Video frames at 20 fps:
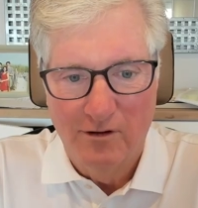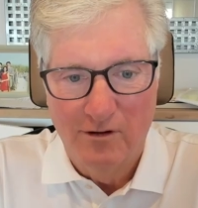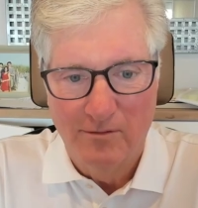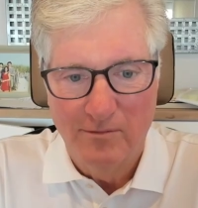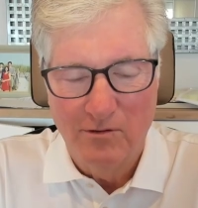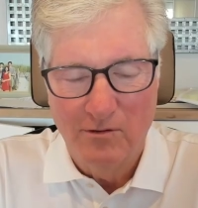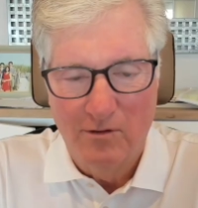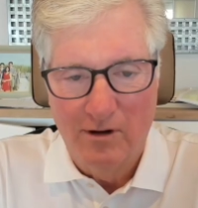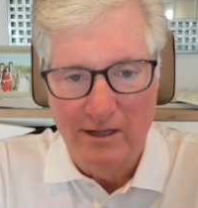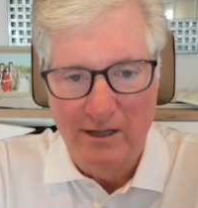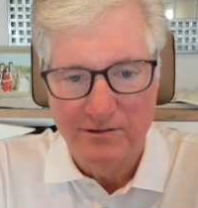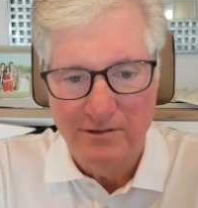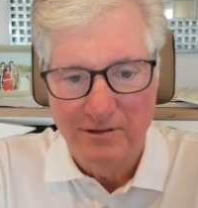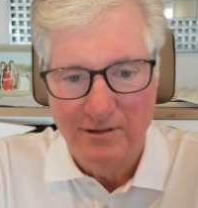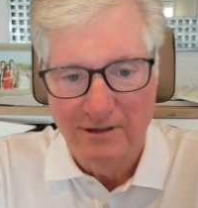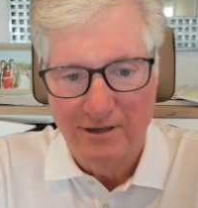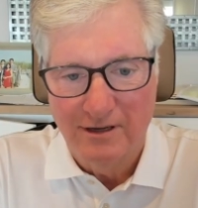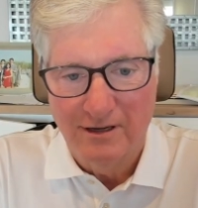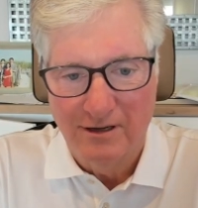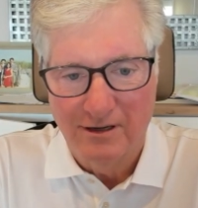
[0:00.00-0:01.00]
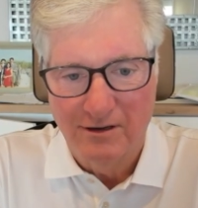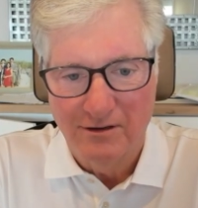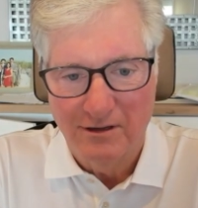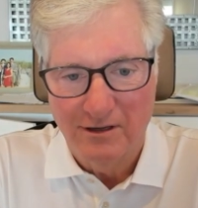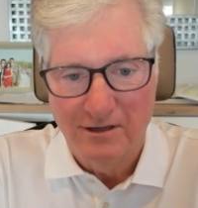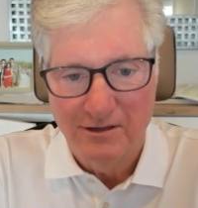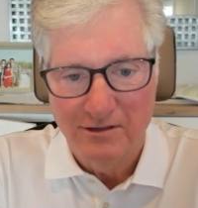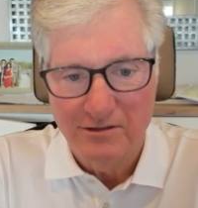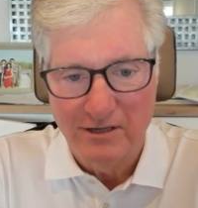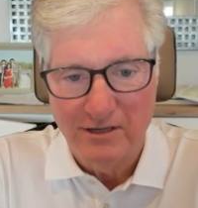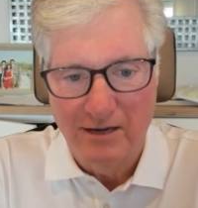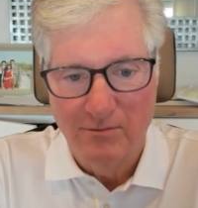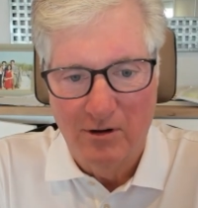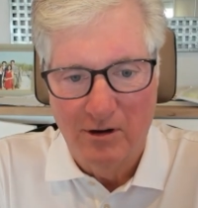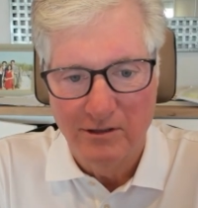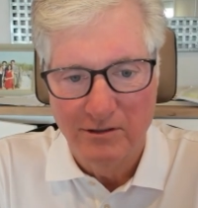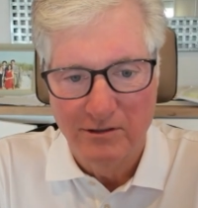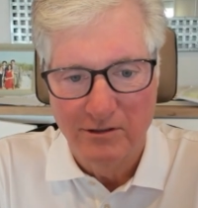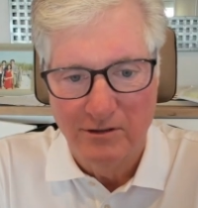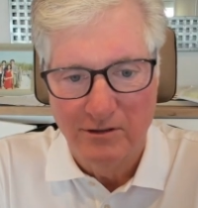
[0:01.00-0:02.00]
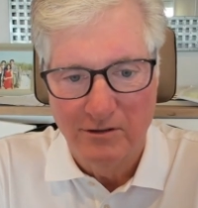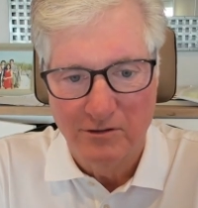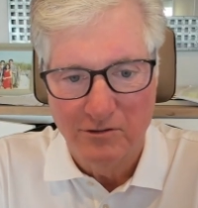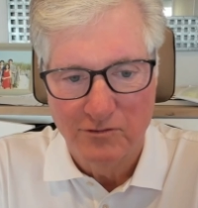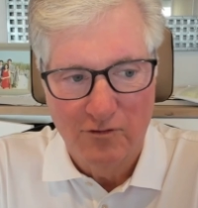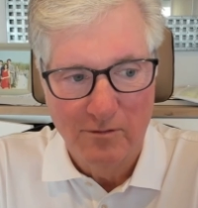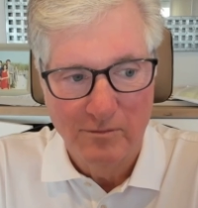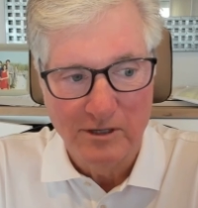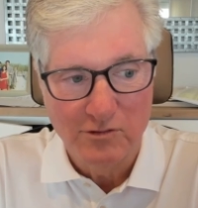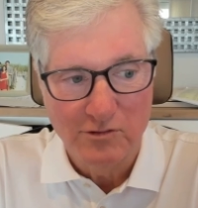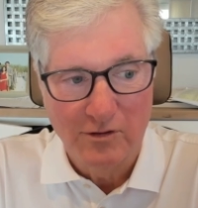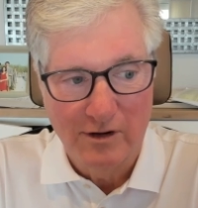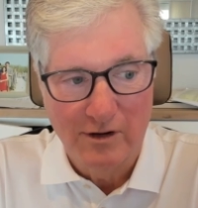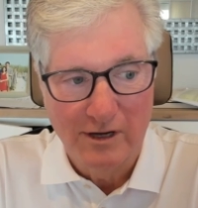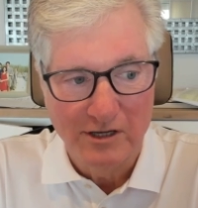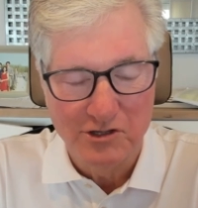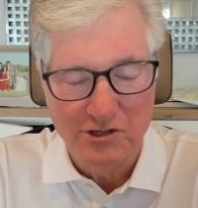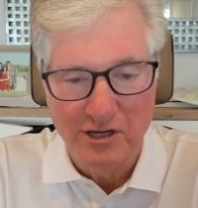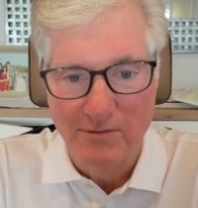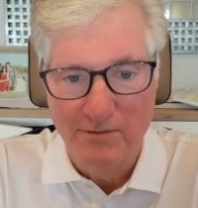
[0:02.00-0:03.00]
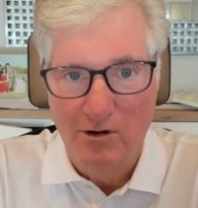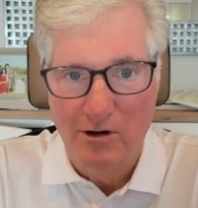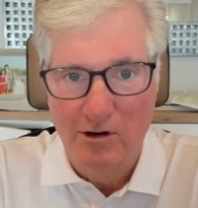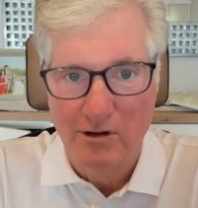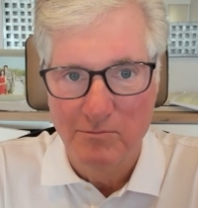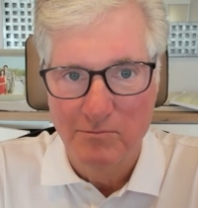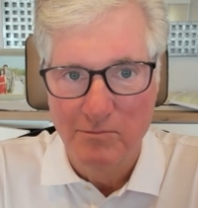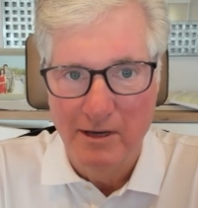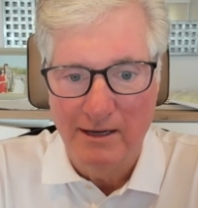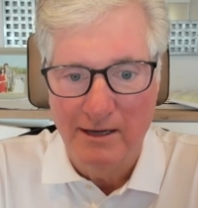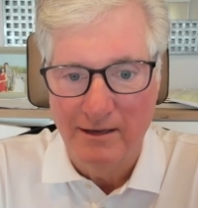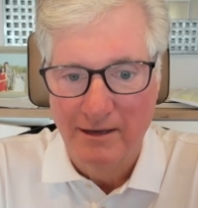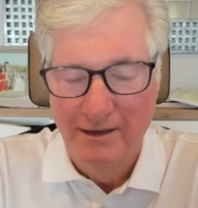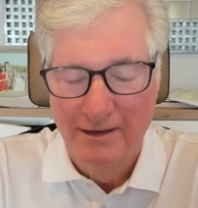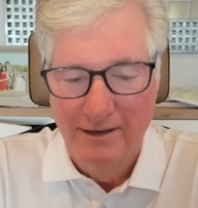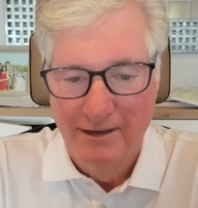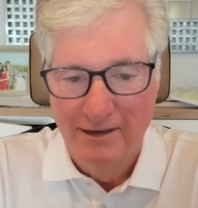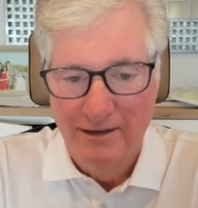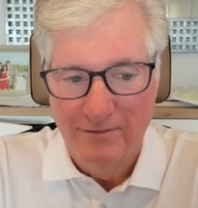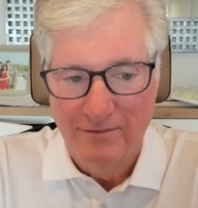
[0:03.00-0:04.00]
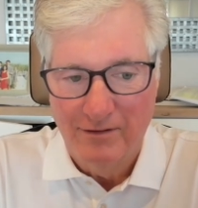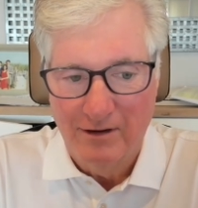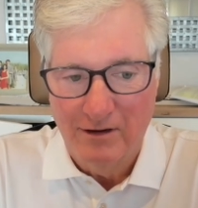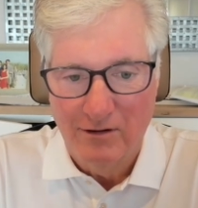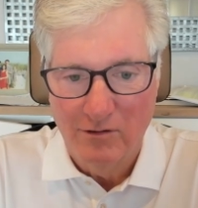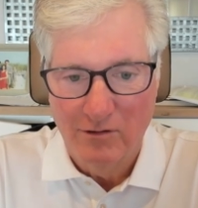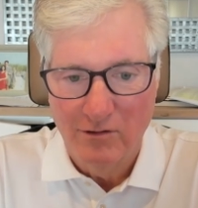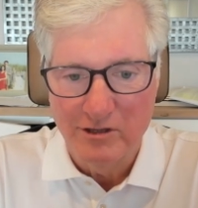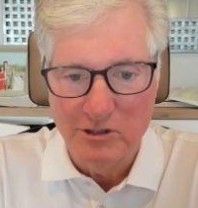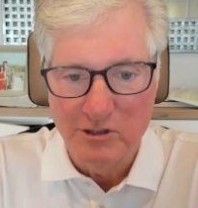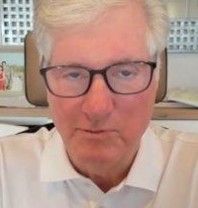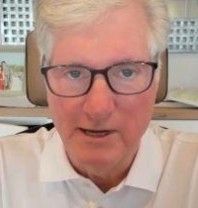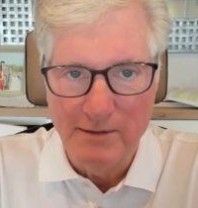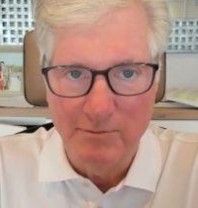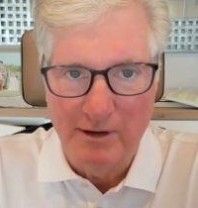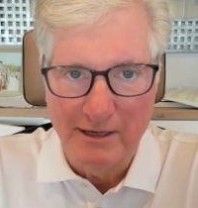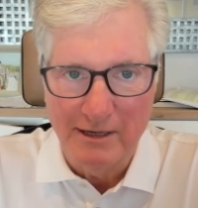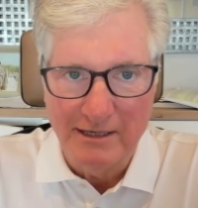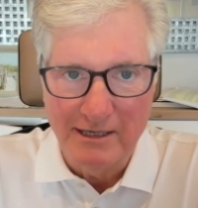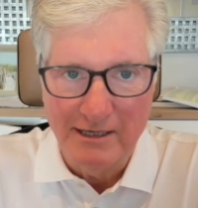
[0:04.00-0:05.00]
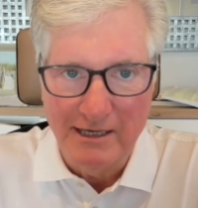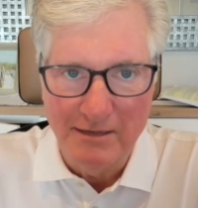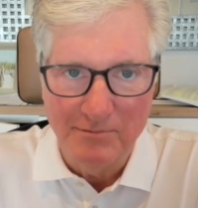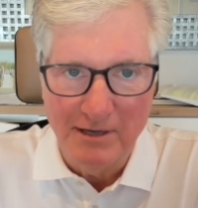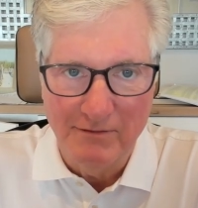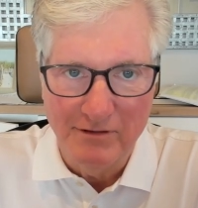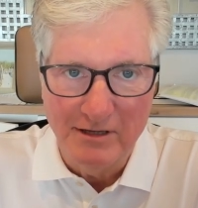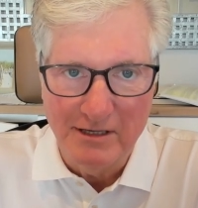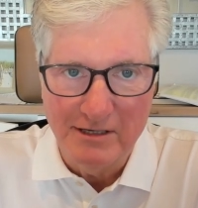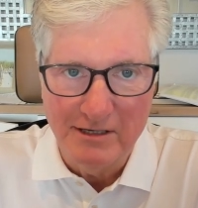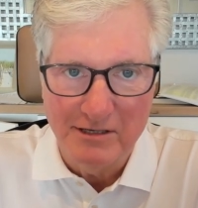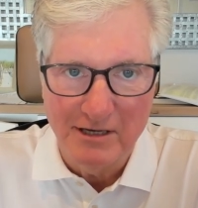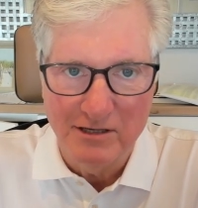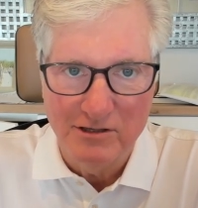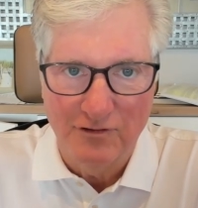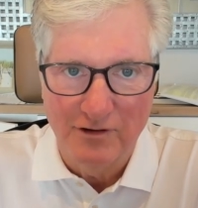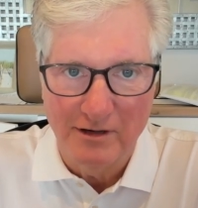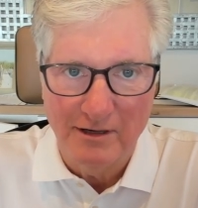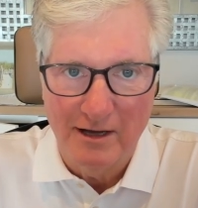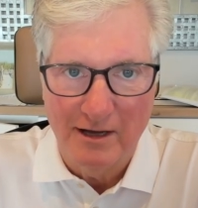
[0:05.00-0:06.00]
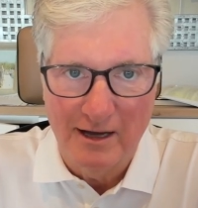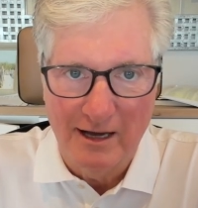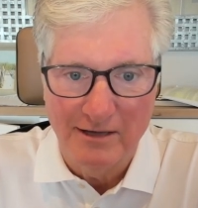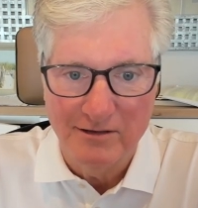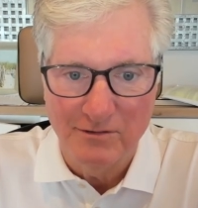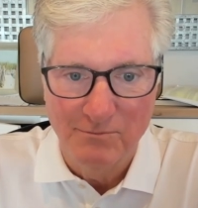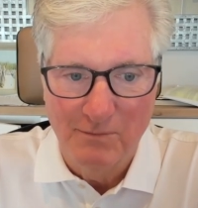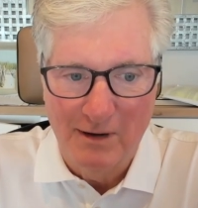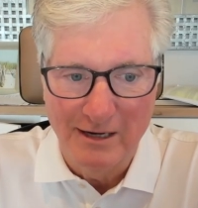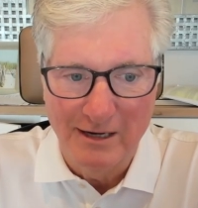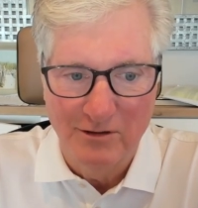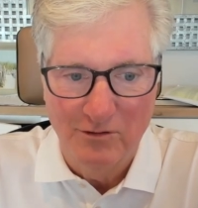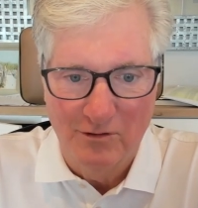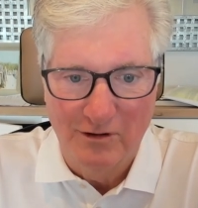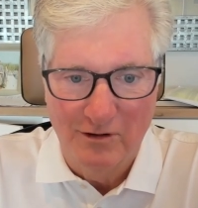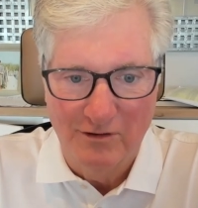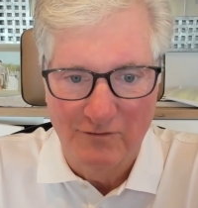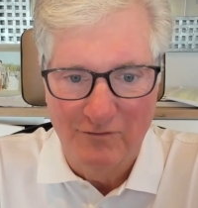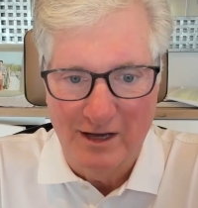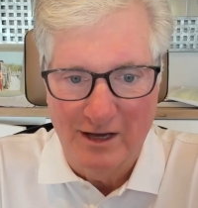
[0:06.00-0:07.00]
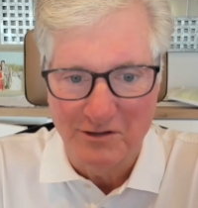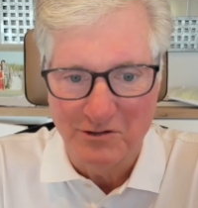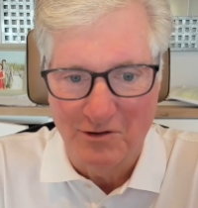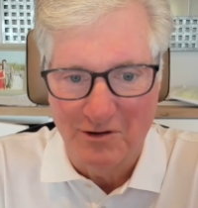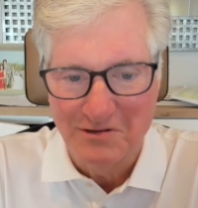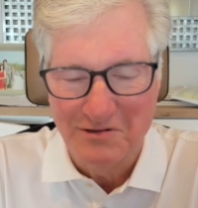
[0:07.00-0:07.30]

Fool me once, you know, shame on you. Fool me twice, shame on me. Well, who are these people that keep giving these hedge fund guys money to invest,